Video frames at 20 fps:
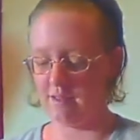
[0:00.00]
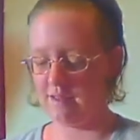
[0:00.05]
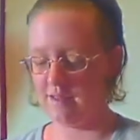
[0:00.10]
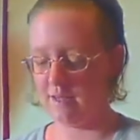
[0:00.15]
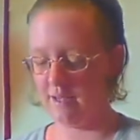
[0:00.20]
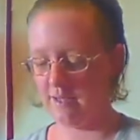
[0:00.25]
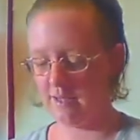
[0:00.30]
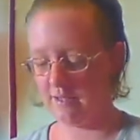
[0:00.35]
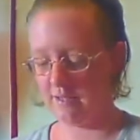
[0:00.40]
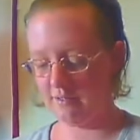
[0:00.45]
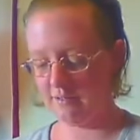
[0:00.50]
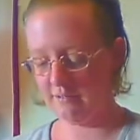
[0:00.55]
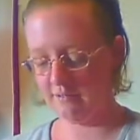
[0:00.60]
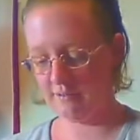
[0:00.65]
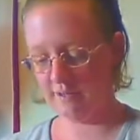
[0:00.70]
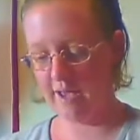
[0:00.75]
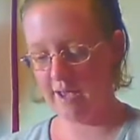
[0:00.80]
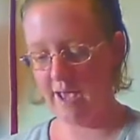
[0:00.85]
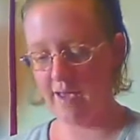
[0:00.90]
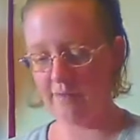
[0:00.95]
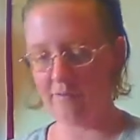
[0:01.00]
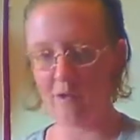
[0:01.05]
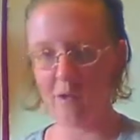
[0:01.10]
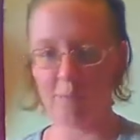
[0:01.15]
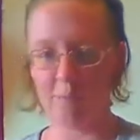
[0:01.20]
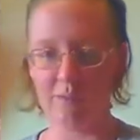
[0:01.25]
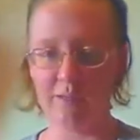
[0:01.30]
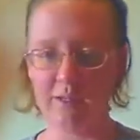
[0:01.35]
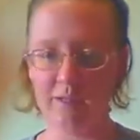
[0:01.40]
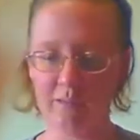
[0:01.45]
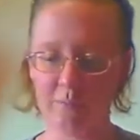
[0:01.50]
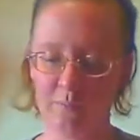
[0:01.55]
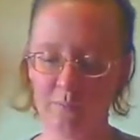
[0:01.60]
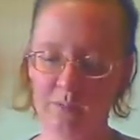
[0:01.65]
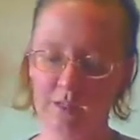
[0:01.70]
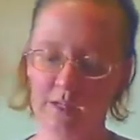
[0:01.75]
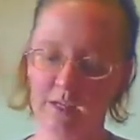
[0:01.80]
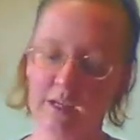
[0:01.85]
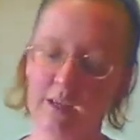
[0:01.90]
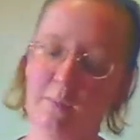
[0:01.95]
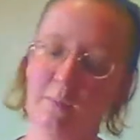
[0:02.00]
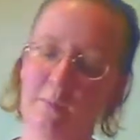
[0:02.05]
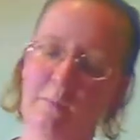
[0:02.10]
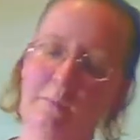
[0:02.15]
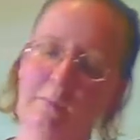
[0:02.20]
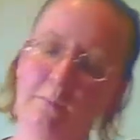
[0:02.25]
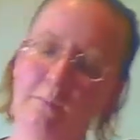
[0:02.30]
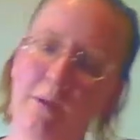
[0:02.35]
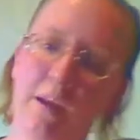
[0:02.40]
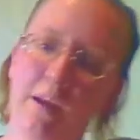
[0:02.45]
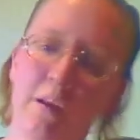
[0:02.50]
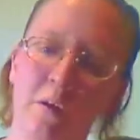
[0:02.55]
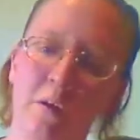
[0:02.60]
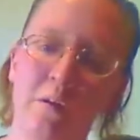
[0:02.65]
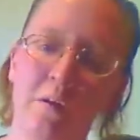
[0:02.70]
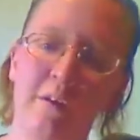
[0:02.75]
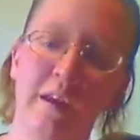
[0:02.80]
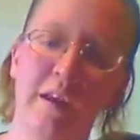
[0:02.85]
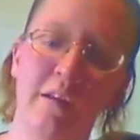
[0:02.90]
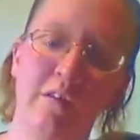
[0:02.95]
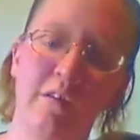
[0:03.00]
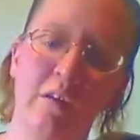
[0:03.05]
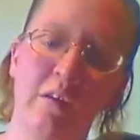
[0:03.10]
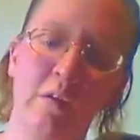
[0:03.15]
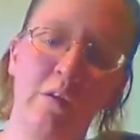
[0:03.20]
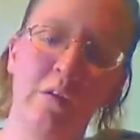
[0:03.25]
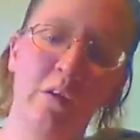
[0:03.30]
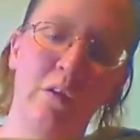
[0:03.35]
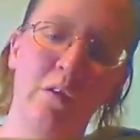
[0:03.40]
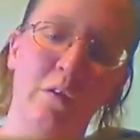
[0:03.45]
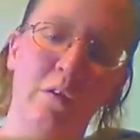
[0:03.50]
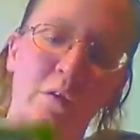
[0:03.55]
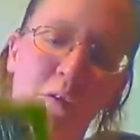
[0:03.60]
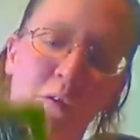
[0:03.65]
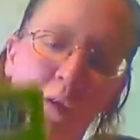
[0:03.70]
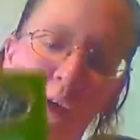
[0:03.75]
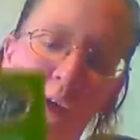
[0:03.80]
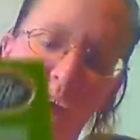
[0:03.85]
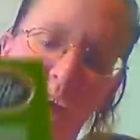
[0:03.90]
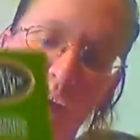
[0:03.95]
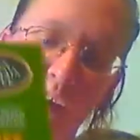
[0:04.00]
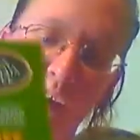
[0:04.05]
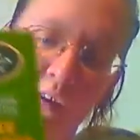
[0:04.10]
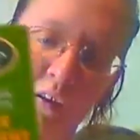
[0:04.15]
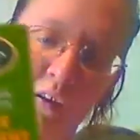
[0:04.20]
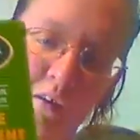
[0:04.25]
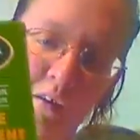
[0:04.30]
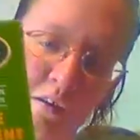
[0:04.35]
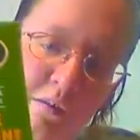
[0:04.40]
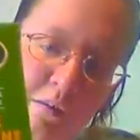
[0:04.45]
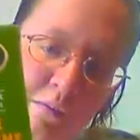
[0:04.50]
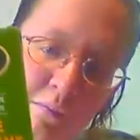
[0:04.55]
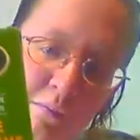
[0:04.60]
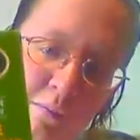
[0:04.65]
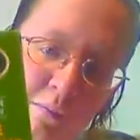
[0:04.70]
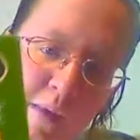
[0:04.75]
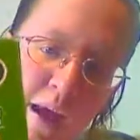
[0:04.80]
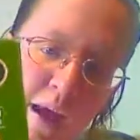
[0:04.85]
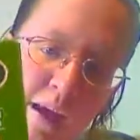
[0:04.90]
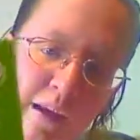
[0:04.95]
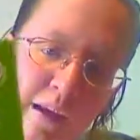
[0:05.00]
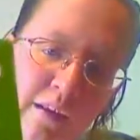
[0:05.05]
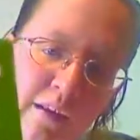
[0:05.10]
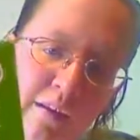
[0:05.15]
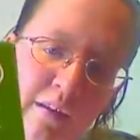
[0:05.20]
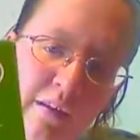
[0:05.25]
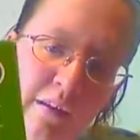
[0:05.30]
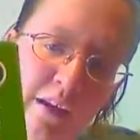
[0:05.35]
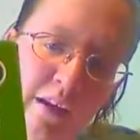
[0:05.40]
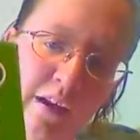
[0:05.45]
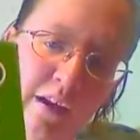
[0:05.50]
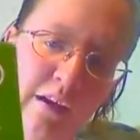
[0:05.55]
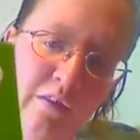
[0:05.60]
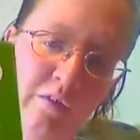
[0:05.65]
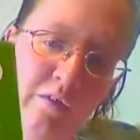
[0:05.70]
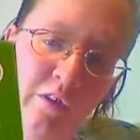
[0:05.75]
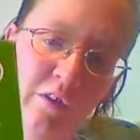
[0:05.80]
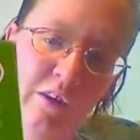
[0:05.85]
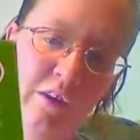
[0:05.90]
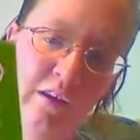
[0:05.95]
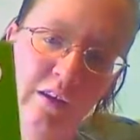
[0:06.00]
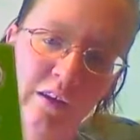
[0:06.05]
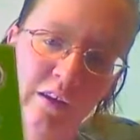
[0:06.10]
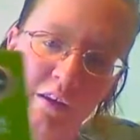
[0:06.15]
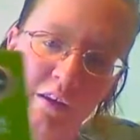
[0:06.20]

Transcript: then I haven't opened this one yet, but I know it's got two little uh, packets in there. It's for the